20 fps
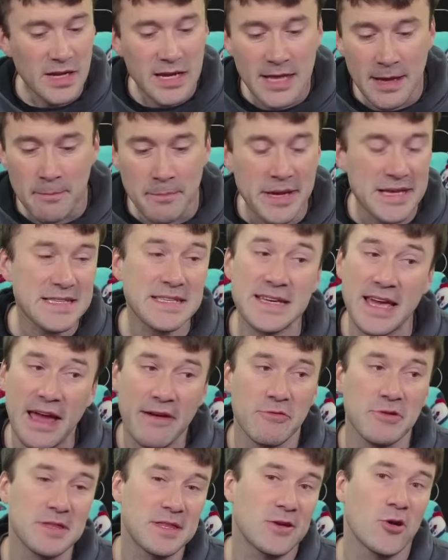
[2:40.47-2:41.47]
And I'm basing
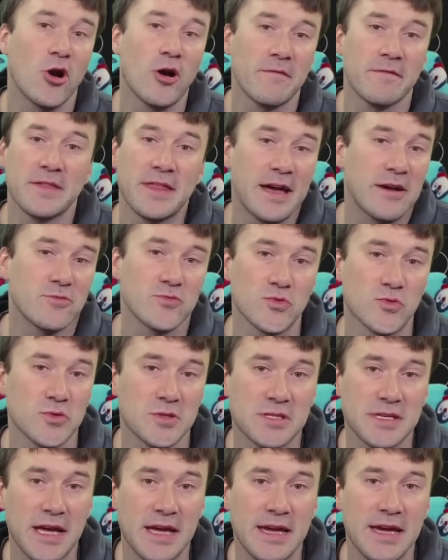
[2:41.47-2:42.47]
everything off of that rule
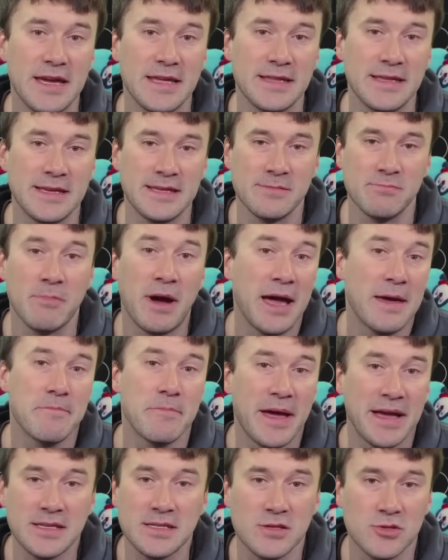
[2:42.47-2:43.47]
set and in my
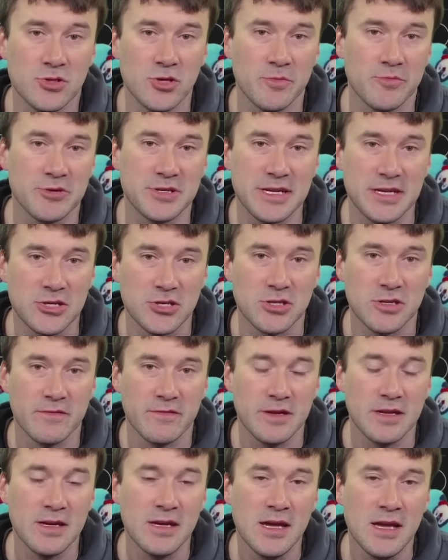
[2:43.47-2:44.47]
best interpretation of
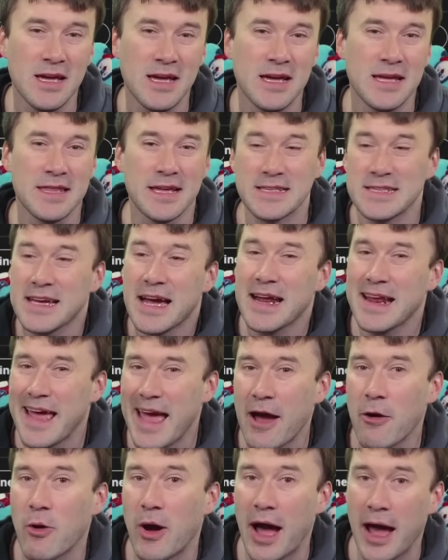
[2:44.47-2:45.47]
it. That's kind of
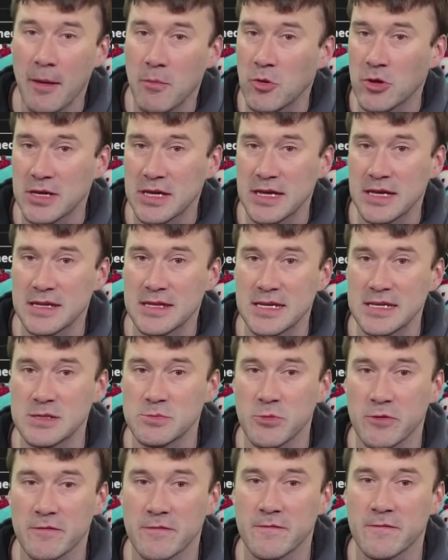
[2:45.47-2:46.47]
how I'm looking at things
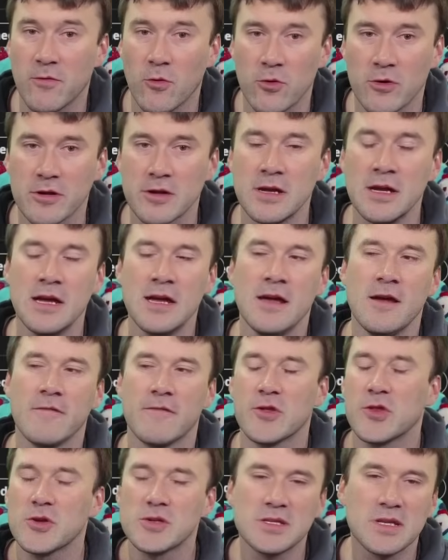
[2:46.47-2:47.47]
moving forward.
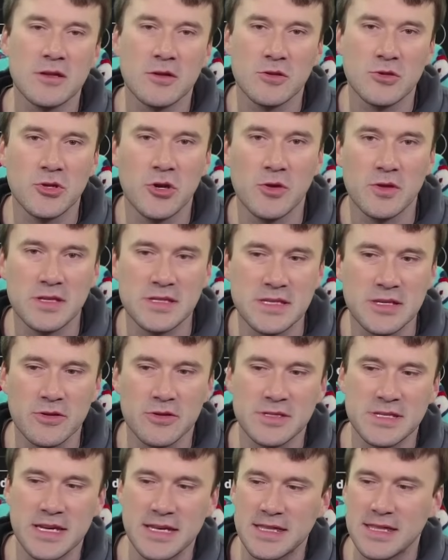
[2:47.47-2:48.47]
For those that don't know the deal
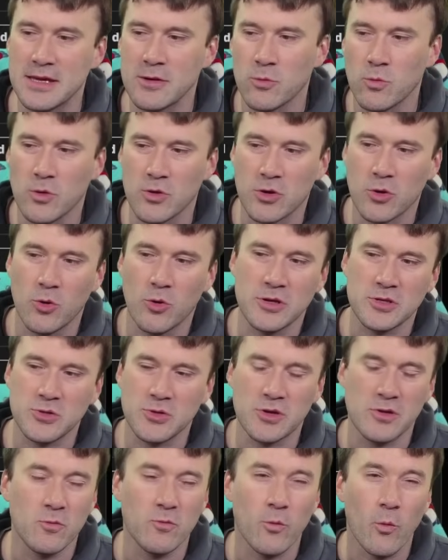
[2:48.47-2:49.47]
and take thing, we'll go into
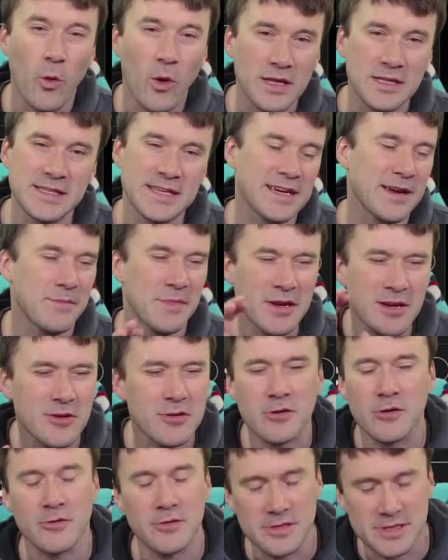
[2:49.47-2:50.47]
it in one second. I'm not
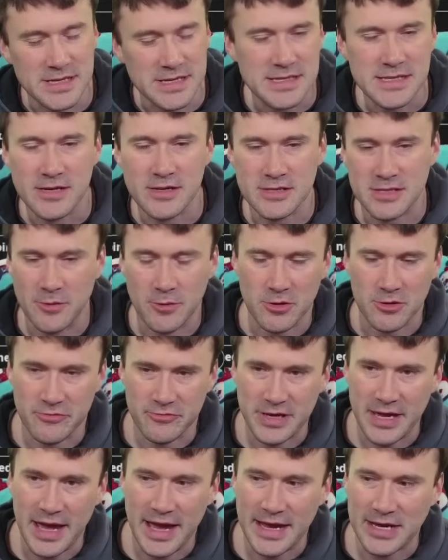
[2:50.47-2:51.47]
going to go into detail because I want to
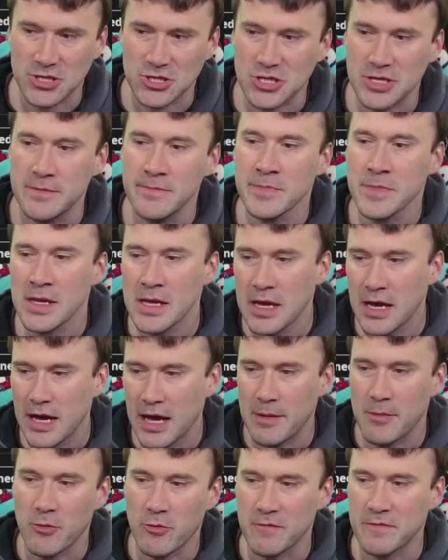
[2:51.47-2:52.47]
rehash it,
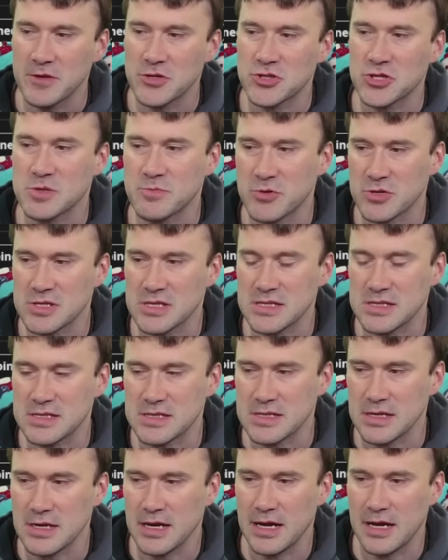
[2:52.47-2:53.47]
uh, but we'll finish this
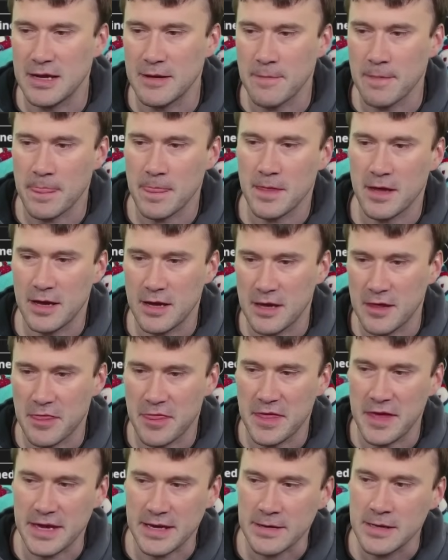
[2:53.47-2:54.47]
person's uh, uh,
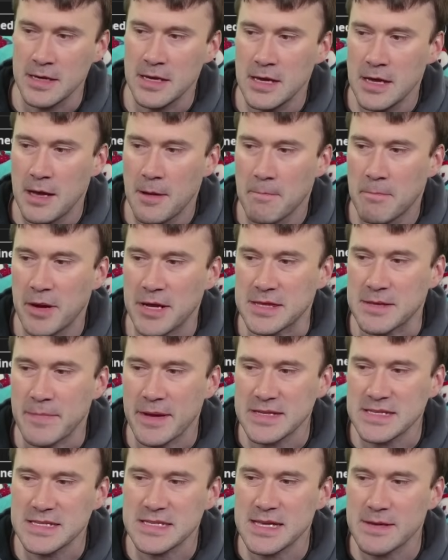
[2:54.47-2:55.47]
thing. But the
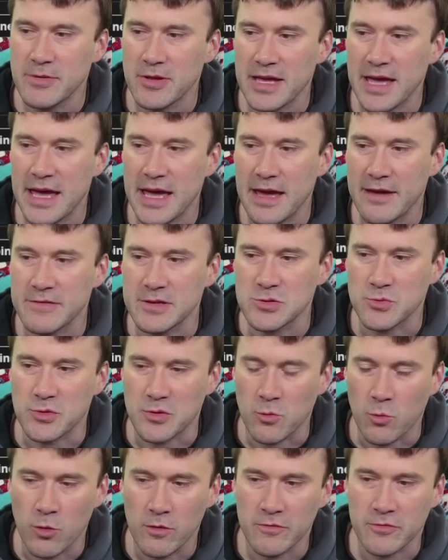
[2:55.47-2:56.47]
best example I have is
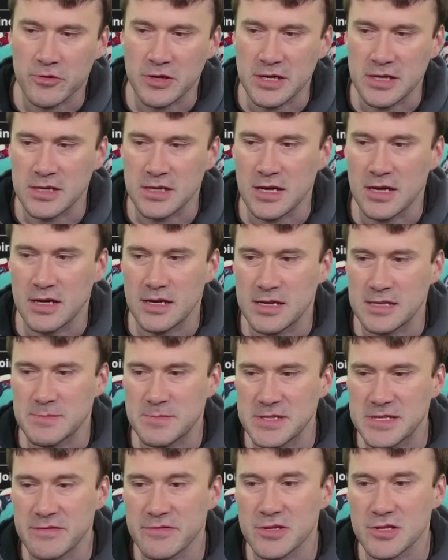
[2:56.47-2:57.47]
with Wolverine, uh,
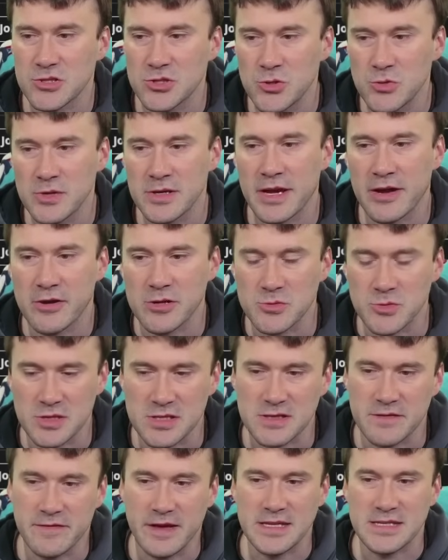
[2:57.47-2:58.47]
specifically two encounters with
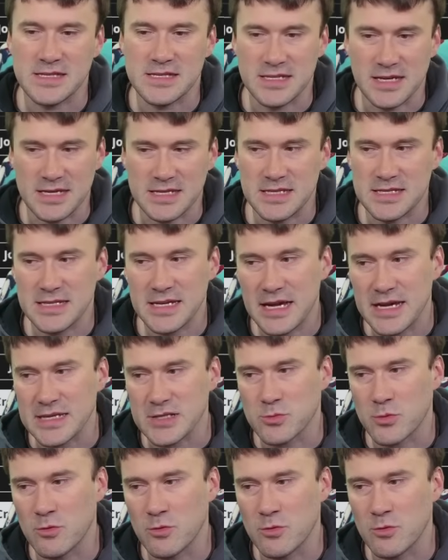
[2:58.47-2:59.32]
his event, Slice and Dice.